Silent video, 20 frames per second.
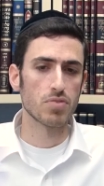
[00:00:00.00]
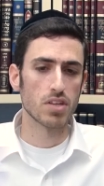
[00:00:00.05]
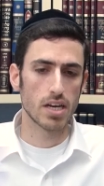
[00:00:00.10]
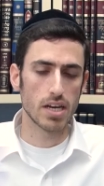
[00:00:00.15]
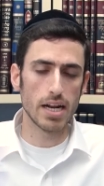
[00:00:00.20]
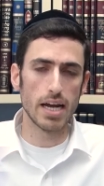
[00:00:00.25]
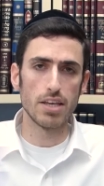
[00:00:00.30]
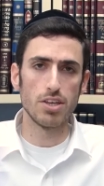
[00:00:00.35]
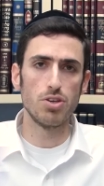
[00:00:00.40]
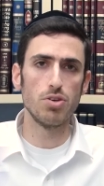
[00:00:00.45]

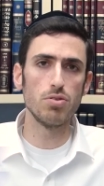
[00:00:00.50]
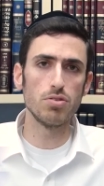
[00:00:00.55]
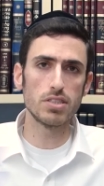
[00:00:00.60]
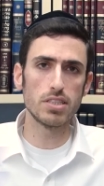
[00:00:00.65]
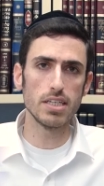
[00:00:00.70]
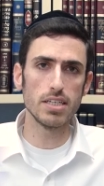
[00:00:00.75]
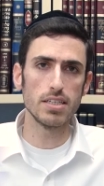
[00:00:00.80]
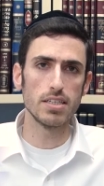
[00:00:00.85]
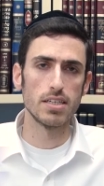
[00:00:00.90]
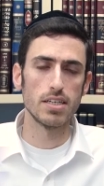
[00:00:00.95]
Can I use
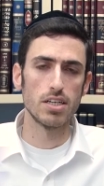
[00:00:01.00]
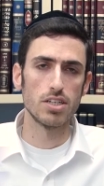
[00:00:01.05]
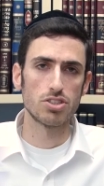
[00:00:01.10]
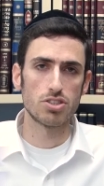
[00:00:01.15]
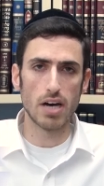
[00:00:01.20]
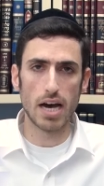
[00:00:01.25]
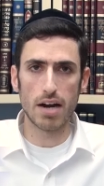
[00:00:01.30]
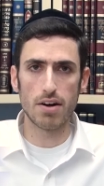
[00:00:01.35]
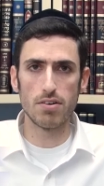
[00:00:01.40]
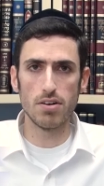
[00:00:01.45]
it?
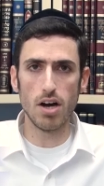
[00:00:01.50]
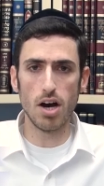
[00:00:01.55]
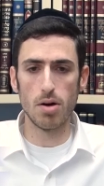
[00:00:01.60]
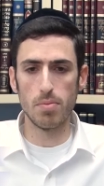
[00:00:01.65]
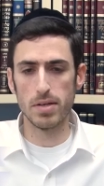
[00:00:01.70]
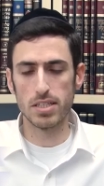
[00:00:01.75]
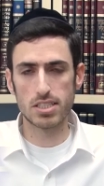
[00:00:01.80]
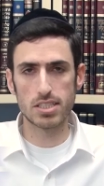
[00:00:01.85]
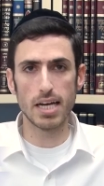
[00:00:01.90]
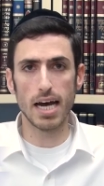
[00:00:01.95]
So I don't know.
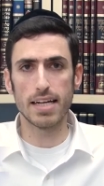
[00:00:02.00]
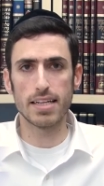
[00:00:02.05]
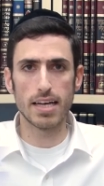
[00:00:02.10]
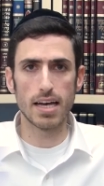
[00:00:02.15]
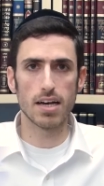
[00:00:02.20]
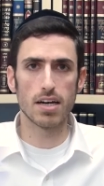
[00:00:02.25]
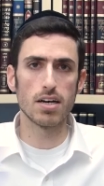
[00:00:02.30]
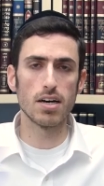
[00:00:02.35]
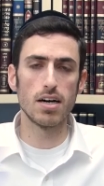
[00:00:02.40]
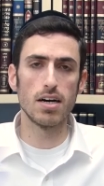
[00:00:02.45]
Mitzad
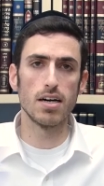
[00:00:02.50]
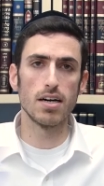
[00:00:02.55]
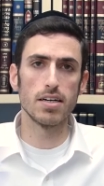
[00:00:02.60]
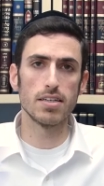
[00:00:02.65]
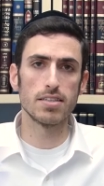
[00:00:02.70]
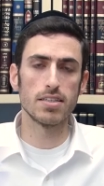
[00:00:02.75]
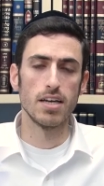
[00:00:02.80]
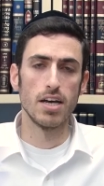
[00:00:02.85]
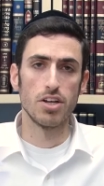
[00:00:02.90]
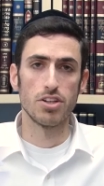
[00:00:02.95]

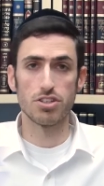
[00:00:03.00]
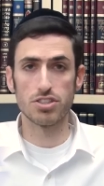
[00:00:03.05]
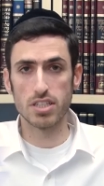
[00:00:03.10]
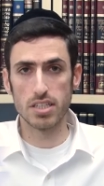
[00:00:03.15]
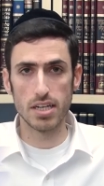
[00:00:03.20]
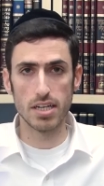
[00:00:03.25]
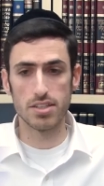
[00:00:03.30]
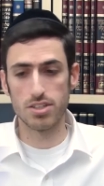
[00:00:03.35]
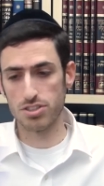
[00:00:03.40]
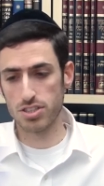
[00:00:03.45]
echad,
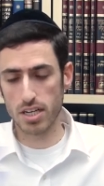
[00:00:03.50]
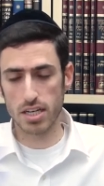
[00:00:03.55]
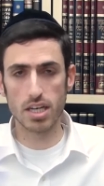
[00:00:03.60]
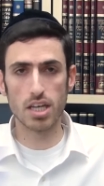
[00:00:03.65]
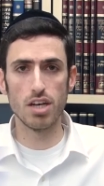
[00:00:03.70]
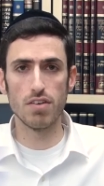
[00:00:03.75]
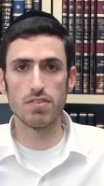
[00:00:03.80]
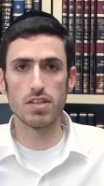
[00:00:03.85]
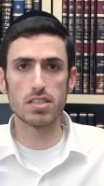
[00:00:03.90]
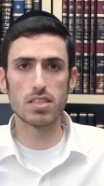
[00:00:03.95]
there's a
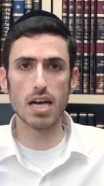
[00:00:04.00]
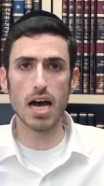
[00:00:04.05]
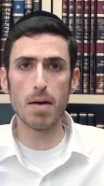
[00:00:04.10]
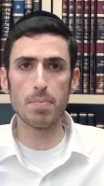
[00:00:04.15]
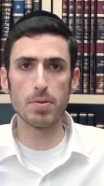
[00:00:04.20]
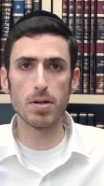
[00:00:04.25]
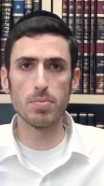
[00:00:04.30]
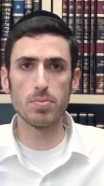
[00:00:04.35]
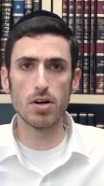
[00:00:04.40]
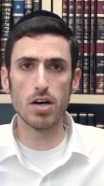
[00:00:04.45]
chiv
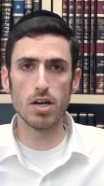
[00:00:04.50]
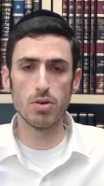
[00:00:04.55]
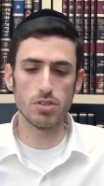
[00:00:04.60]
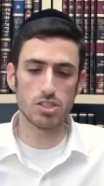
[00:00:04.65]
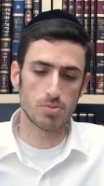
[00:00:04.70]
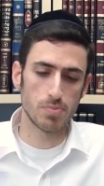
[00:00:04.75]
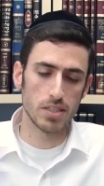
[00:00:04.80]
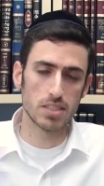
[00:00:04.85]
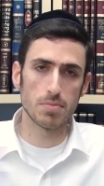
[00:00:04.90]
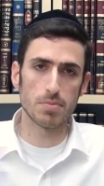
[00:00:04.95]
l'tapel, boy,
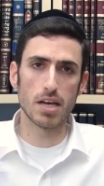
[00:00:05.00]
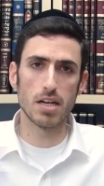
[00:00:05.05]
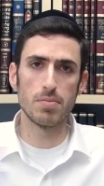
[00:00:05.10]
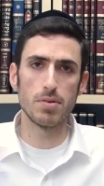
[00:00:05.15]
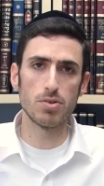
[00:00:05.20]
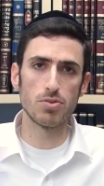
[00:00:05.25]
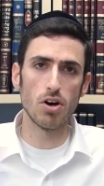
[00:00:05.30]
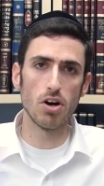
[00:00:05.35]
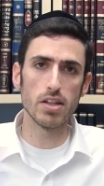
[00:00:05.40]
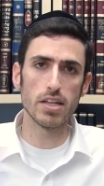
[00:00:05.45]
which means I'm going to
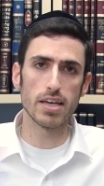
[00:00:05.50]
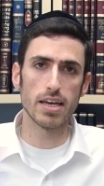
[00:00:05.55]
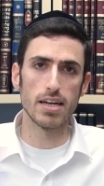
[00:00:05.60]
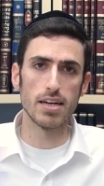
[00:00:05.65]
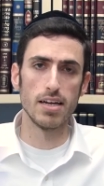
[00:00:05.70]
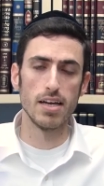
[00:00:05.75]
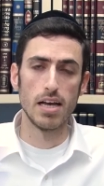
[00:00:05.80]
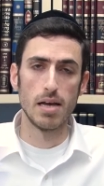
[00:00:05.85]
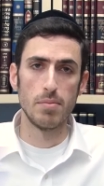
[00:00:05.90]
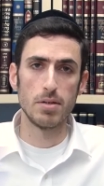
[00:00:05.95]
be rolling
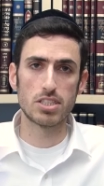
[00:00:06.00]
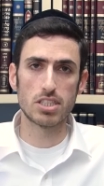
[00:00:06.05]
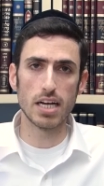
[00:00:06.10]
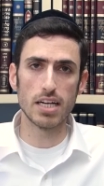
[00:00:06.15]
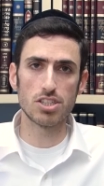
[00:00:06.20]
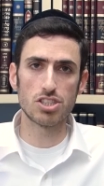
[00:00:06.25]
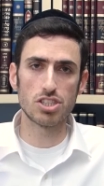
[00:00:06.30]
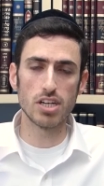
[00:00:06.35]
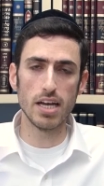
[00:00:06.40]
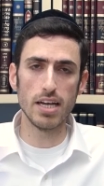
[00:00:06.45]
it.
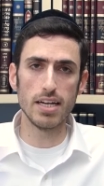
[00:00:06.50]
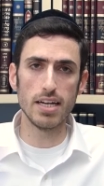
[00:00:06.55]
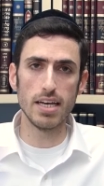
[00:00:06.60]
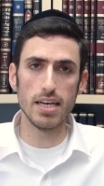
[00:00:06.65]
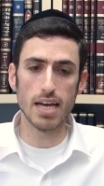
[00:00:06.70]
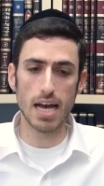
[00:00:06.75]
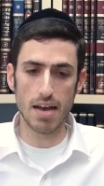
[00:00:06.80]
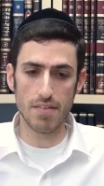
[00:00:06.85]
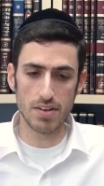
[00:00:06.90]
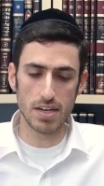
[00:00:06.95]
Mitzad
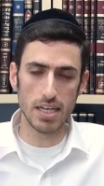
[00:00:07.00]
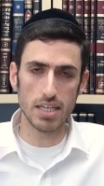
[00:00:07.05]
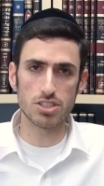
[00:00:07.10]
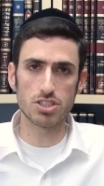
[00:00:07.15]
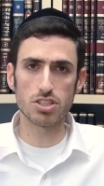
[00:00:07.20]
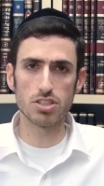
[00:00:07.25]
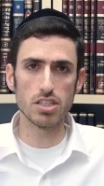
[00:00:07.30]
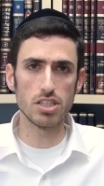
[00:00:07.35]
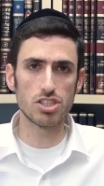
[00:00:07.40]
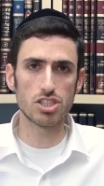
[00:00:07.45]
sheni, I have an
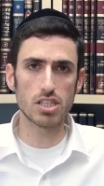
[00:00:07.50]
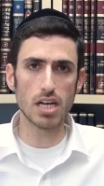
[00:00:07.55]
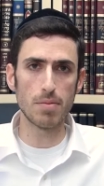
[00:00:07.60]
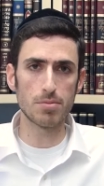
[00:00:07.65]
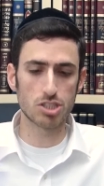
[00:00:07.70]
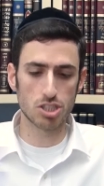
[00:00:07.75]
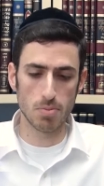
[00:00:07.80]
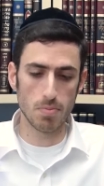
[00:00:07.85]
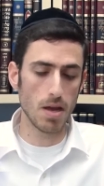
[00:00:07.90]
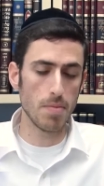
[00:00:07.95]
isser
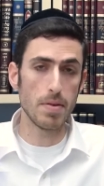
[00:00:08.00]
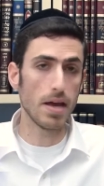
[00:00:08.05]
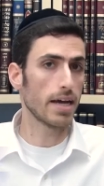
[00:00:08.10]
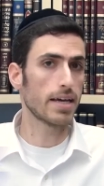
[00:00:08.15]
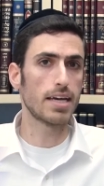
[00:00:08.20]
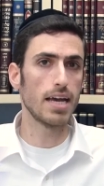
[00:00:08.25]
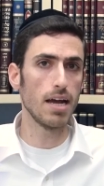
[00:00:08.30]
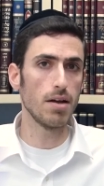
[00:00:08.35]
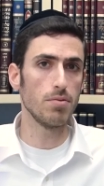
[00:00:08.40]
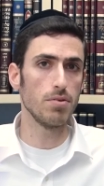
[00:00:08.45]
lihishtamich, so maybe I
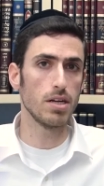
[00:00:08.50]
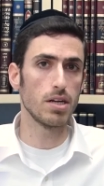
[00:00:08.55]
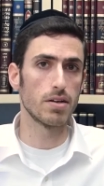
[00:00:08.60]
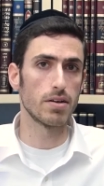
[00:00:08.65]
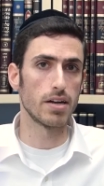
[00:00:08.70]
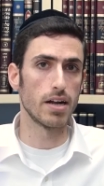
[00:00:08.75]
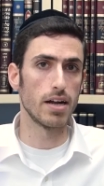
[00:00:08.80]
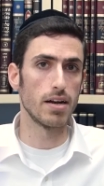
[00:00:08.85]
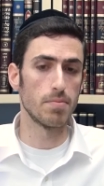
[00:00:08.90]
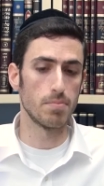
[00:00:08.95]
can't read
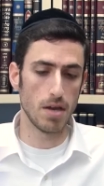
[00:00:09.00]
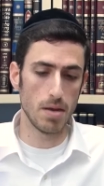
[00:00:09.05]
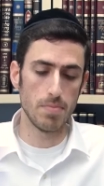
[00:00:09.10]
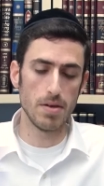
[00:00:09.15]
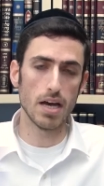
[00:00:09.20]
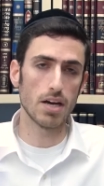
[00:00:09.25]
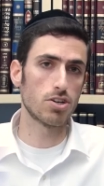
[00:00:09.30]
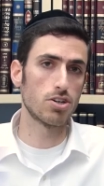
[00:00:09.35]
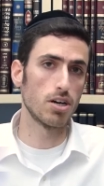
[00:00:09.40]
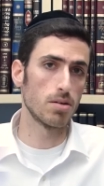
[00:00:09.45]
on it.
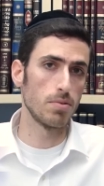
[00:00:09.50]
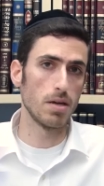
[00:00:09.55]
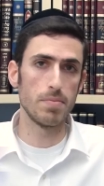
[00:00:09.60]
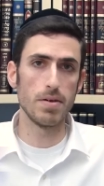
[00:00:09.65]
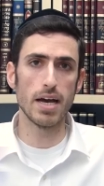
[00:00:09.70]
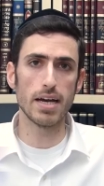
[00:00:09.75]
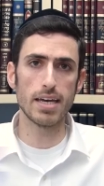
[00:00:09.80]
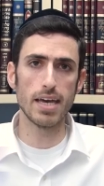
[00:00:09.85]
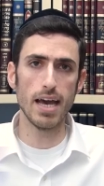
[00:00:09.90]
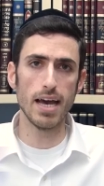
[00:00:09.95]
Maybe I could,
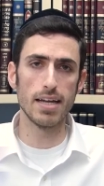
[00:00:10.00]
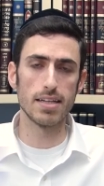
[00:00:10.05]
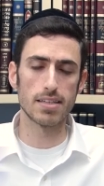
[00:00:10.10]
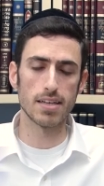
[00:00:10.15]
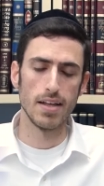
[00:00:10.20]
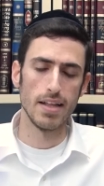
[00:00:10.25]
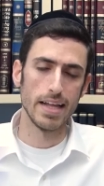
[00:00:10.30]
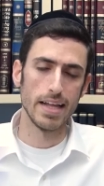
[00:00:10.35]
maybe I can't.